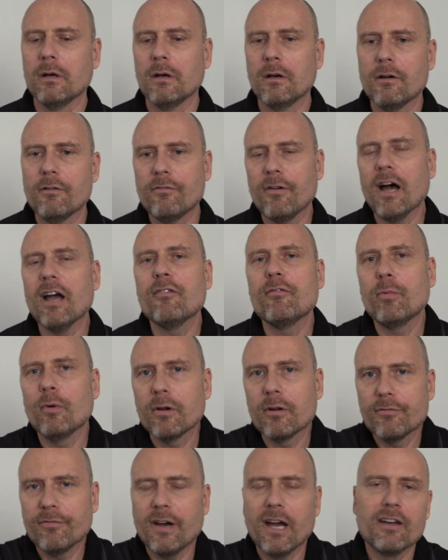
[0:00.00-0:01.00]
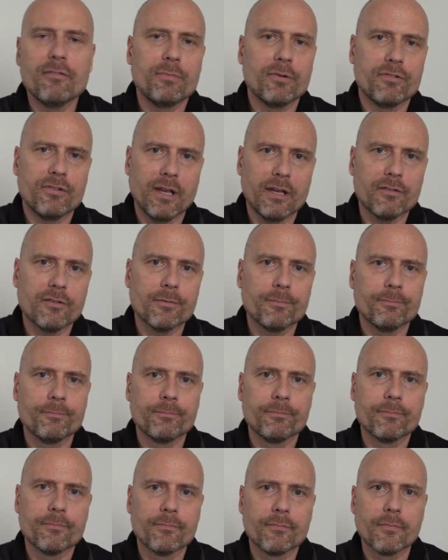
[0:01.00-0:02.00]
5.5%
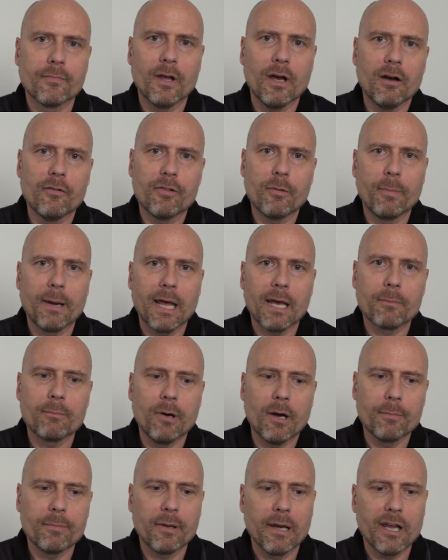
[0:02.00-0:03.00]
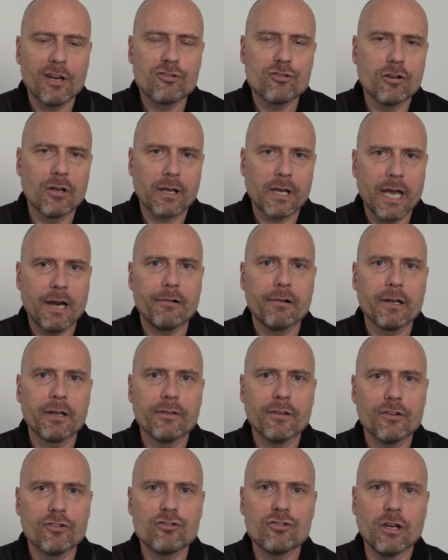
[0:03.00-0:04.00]
of the black population are carrying
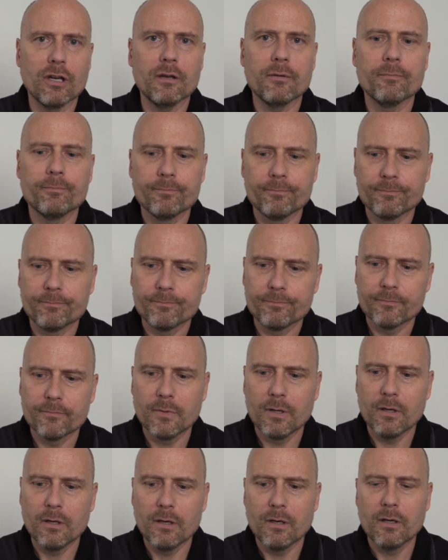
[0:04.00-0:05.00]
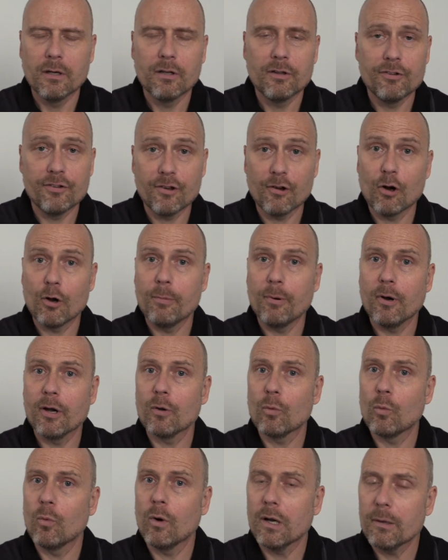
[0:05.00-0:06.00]
this gene.
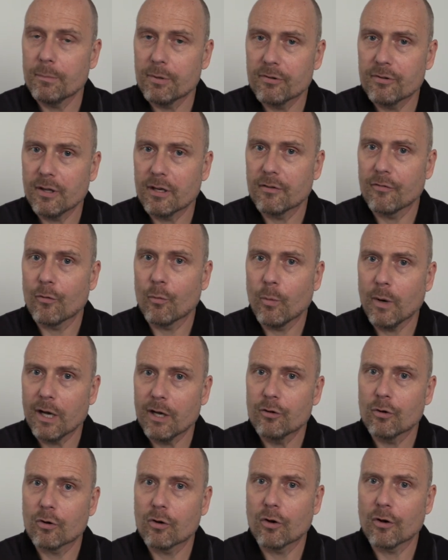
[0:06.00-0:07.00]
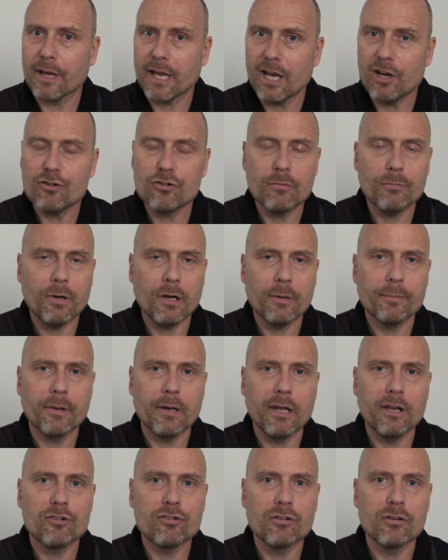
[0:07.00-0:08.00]
0.1% of the white or Caucasian
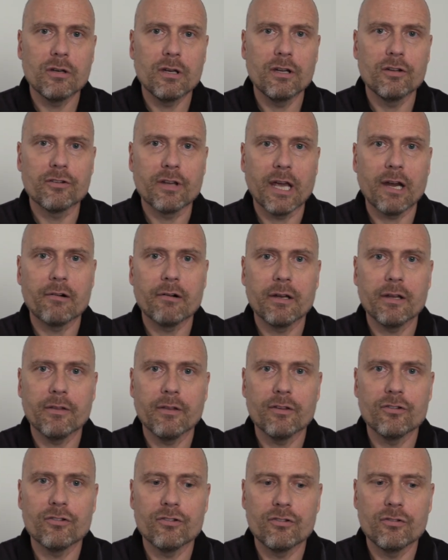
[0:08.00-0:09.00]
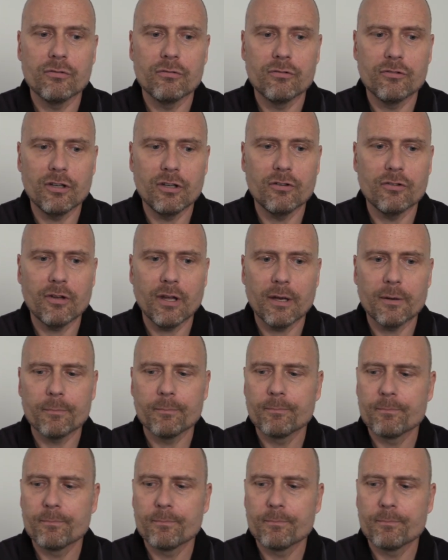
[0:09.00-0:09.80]
population is carrying this gene set.